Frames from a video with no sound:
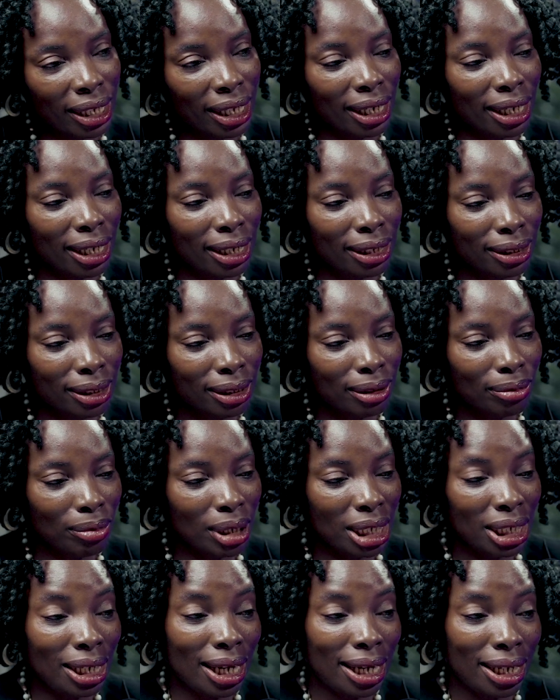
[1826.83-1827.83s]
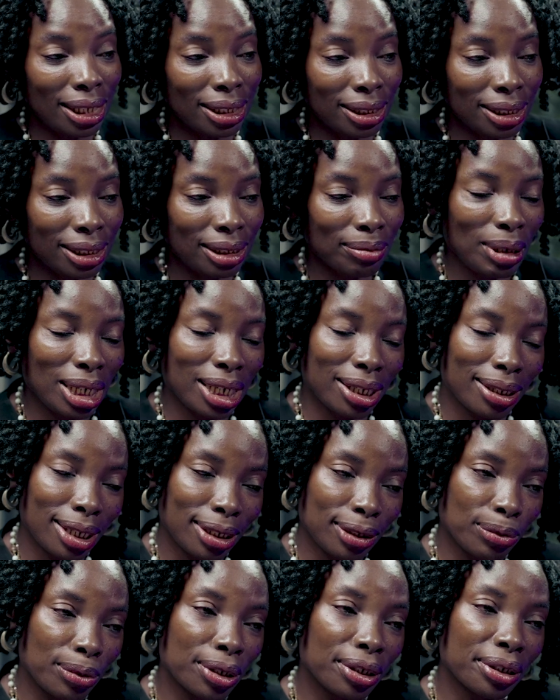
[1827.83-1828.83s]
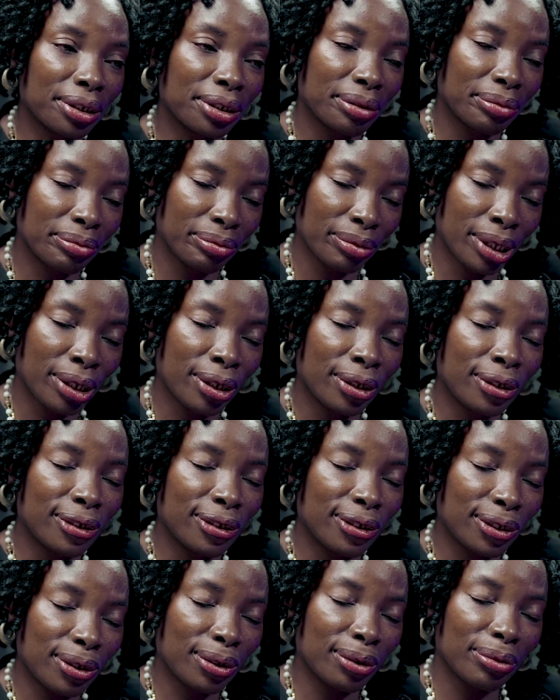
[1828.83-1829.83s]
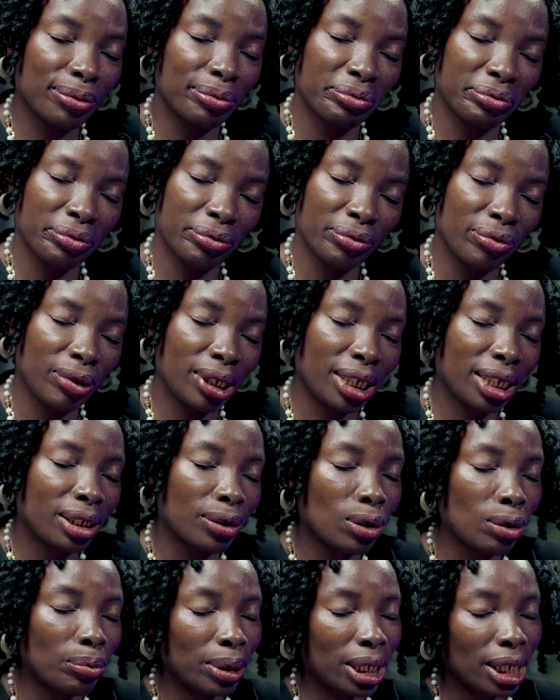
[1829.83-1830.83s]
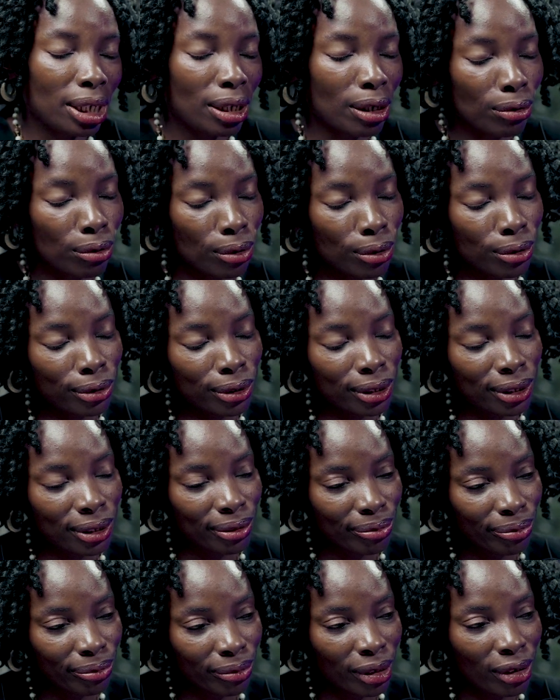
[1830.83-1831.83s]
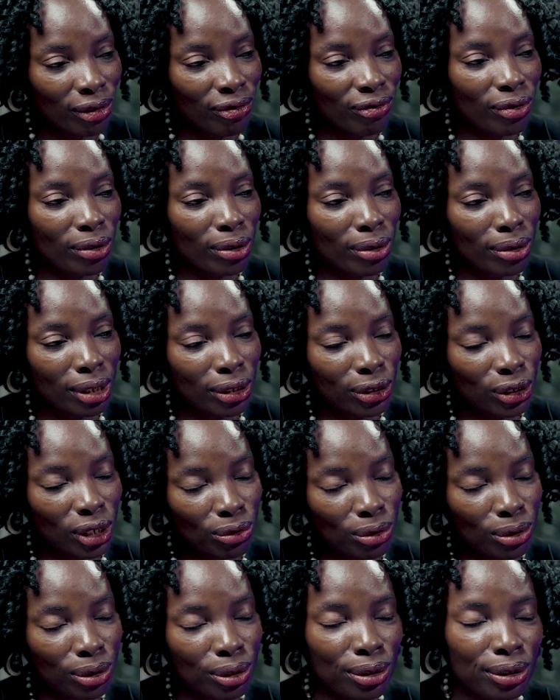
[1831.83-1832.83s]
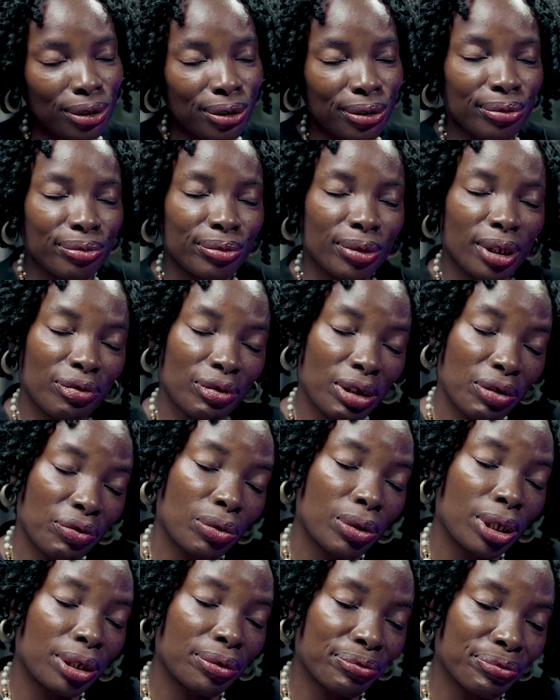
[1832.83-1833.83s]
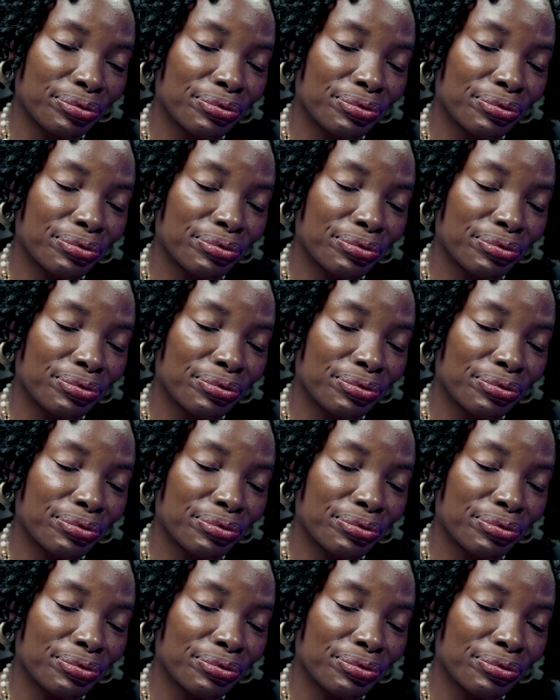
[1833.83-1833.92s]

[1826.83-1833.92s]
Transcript: And many hands make light work. So we can all play our roles for the general good of everyone.